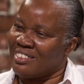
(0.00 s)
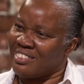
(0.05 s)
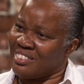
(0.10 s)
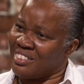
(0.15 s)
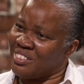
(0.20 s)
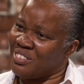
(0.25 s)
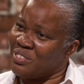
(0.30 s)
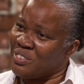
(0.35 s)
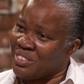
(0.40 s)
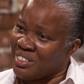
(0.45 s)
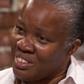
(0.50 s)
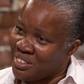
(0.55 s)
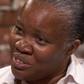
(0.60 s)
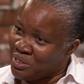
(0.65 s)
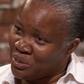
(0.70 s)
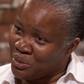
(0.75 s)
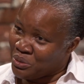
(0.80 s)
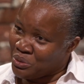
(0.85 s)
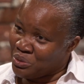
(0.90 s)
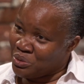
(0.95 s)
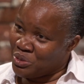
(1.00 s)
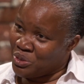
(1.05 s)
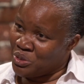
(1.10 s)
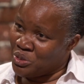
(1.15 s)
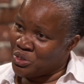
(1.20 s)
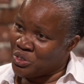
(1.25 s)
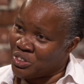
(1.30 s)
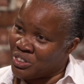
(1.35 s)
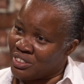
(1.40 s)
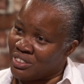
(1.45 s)
literally no
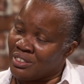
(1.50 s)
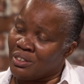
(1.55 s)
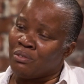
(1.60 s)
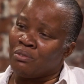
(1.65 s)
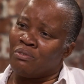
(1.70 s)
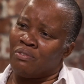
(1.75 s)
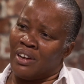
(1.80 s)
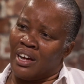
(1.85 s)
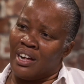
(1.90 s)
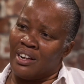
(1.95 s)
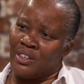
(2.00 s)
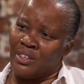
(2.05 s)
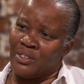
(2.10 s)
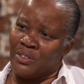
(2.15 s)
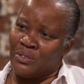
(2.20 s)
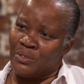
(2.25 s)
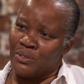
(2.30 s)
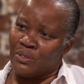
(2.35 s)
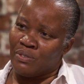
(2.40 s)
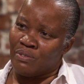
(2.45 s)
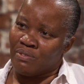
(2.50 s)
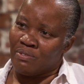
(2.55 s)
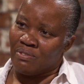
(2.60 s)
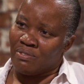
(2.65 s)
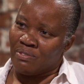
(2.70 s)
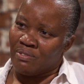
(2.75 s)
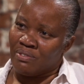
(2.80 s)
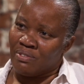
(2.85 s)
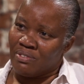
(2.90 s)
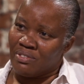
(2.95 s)
nutritional value
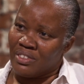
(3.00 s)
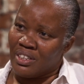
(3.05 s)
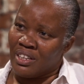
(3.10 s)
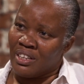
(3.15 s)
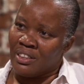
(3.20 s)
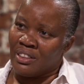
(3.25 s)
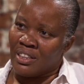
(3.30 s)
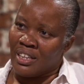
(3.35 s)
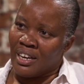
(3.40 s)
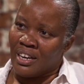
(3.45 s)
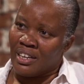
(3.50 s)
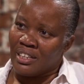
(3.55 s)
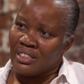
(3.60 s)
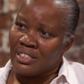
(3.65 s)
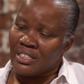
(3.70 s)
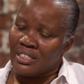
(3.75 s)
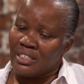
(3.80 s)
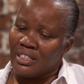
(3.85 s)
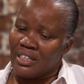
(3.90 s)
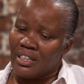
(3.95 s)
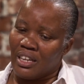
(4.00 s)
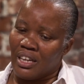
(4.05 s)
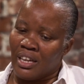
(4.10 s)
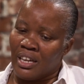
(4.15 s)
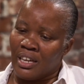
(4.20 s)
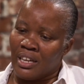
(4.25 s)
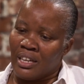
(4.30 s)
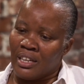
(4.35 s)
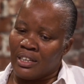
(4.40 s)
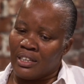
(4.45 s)
in that.
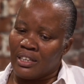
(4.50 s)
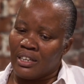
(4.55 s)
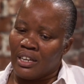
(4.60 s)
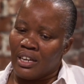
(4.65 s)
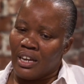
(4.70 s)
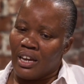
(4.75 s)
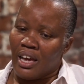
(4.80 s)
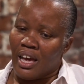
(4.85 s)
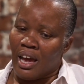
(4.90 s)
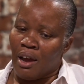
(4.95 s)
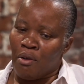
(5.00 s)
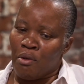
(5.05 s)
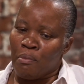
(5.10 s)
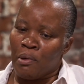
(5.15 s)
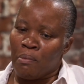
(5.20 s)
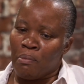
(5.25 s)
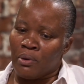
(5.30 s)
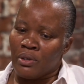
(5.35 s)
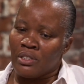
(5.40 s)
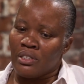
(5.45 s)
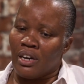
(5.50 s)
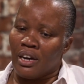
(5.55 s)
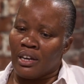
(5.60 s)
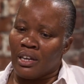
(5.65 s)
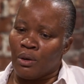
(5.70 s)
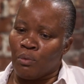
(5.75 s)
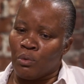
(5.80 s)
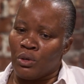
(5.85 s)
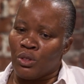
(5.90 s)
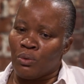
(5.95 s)
And I remember
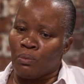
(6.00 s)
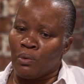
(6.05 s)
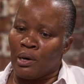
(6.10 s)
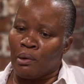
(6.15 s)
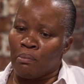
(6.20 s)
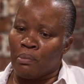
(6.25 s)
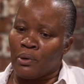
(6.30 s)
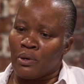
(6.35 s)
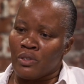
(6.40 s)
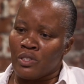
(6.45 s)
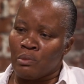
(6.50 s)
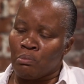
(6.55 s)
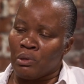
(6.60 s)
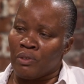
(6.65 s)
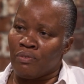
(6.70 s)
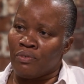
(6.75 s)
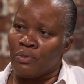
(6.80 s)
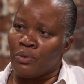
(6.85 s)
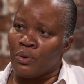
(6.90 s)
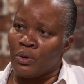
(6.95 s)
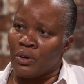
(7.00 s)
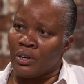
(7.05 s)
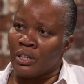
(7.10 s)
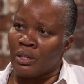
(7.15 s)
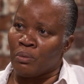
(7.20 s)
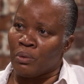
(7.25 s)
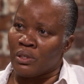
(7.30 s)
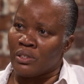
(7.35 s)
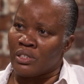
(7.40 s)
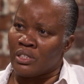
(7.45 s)
talking with one person before, and they
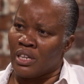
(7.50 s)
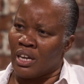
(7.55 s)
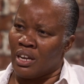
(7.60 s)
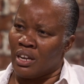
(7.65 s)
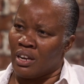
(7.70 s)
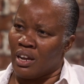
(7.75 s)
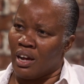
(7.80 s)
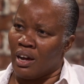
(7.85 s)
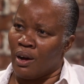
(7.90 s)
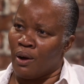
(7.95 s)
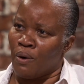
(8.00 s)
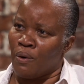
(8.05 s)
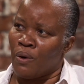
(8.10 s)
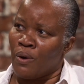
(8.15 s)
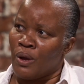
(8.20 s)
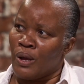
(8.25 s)
were saying how